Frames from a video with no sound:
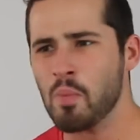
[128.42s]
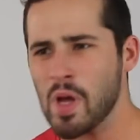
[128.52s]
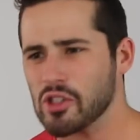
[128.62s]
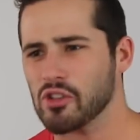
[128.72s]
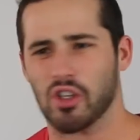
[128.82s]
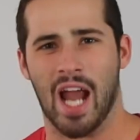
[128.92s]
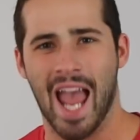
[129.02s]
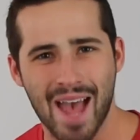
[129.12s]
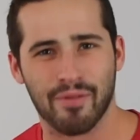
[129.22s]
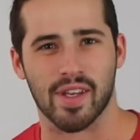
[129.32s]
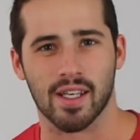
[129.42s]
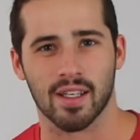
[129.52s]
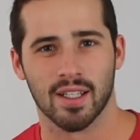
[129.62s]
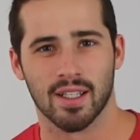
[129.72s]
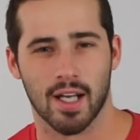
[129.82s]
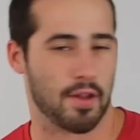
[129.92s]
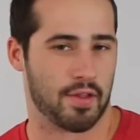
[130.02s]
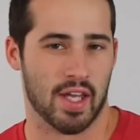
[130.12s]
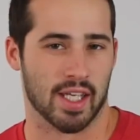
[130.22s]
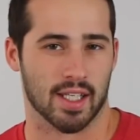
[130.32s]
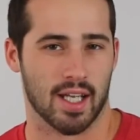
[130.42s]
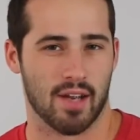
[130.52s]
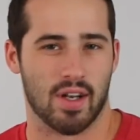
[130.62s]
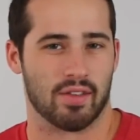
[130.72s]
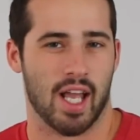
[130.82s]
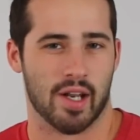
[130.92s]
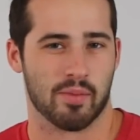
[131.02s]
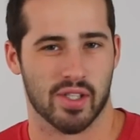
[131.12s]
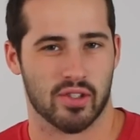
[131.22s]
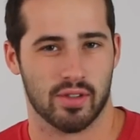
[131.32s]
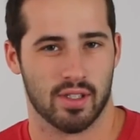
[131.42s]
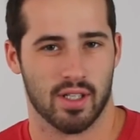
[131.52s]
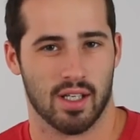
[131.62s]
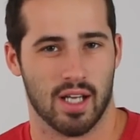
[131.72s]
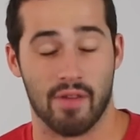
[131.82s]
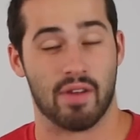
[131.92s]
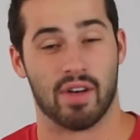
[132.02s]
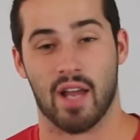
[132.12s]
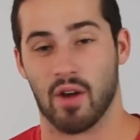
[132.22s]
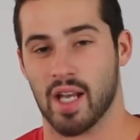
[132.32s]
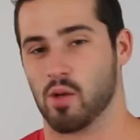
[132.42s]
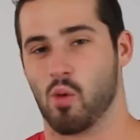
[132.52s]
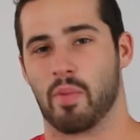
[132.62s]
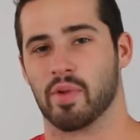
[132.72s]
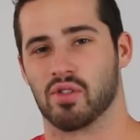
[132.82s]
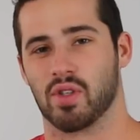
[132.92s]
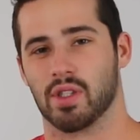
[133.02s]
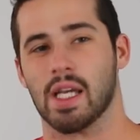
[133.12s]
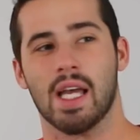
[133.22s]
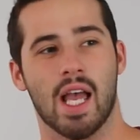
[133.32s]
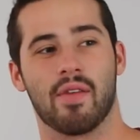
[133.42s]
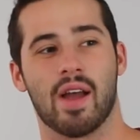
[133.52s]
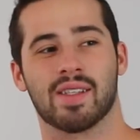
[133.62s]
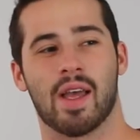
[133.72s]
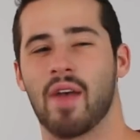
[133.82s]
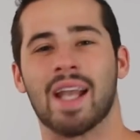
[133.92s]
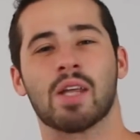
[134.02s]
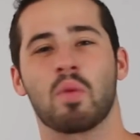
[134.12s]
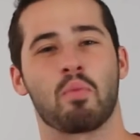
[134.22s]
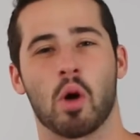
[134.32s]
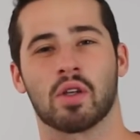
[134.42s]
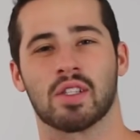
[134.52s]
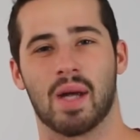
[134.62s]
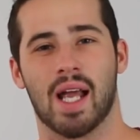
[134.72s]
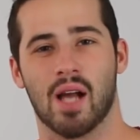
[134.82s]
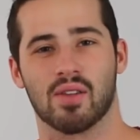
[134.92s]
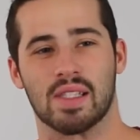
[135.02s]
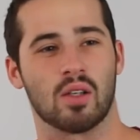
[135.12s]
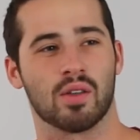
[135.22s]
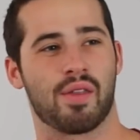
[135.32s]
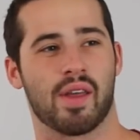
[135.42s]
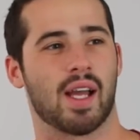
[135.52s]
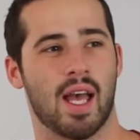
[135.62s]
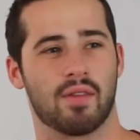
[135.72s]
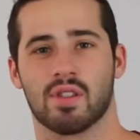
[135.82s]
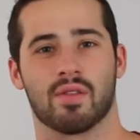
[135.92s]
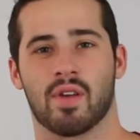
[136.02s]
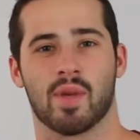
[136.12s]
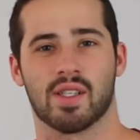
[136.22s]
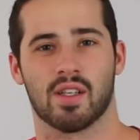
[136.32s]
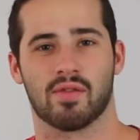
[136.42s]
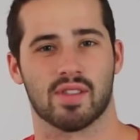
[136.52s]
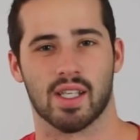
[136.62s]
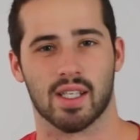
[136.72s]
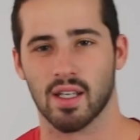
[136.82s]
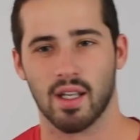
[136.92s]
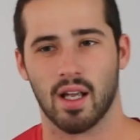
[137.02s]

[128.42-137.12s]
missiles are heavy. I think. I've never had a missile. I've never had any weapons, really. If anyone broke into my house, the only thing I have to defend myself is, like,